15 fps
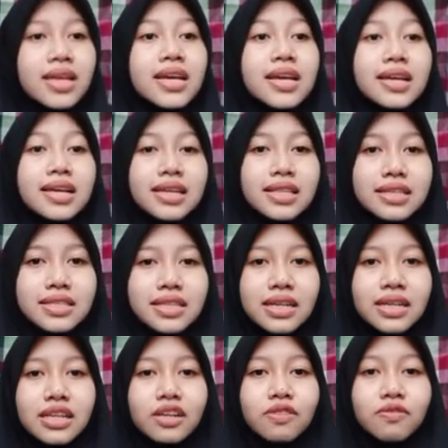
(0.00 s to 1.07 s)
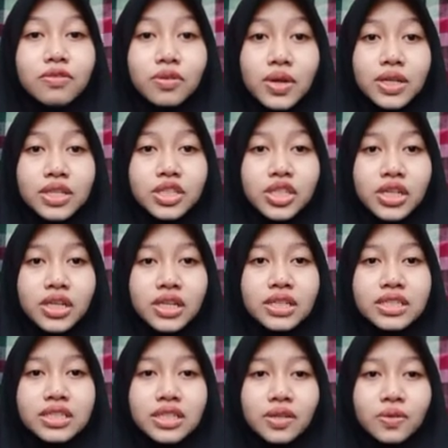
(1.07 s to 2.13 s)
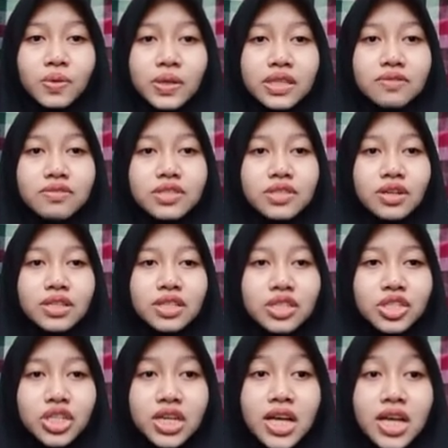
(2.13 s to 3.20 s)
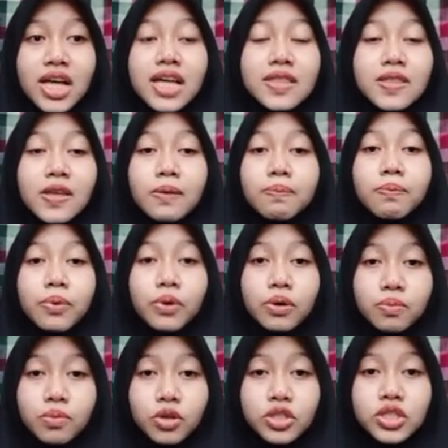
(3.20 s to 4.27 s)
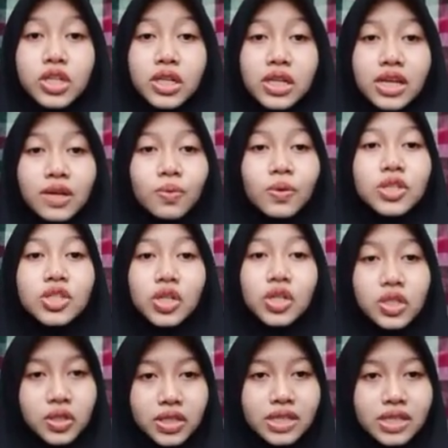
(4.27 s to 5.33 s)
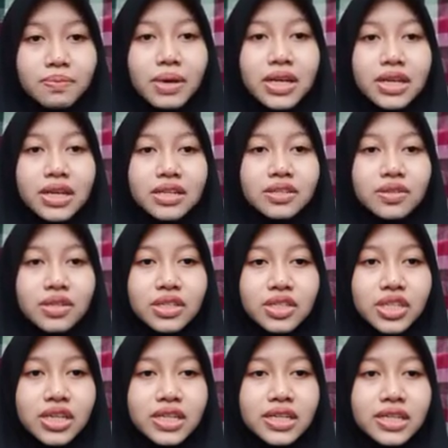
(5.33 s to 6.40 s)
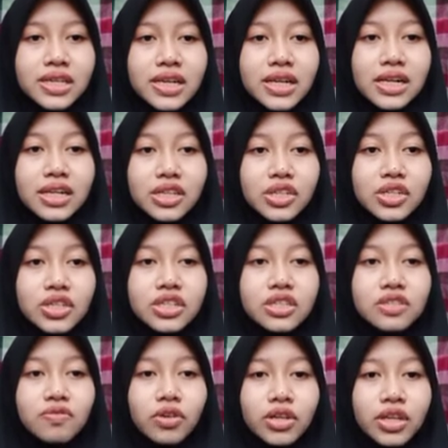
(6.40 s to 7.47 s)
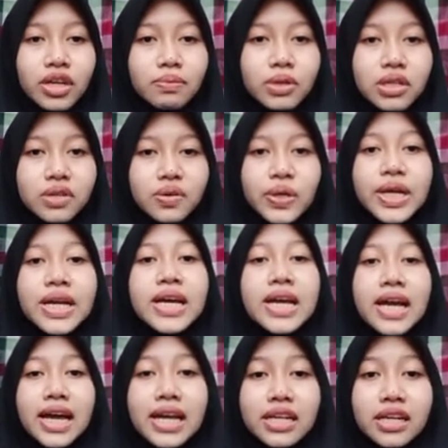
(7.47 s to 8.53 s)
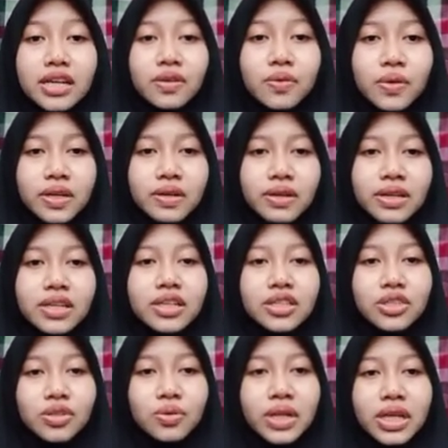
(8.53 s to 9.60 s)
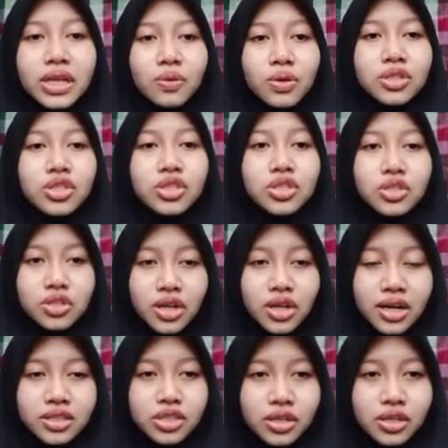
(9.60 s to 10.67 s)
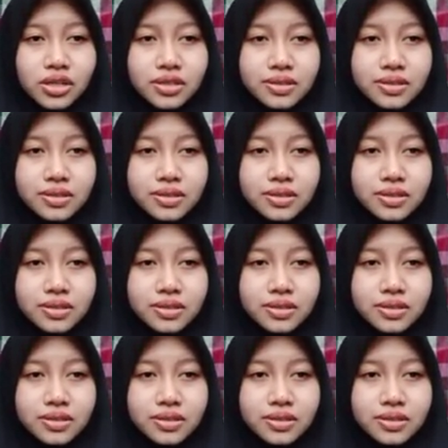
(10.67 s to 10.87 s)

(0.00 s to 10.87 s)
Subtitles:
It is an influential integrative strategy that promotes language learning by enriching learners' vocabulary and acquiring new language structures.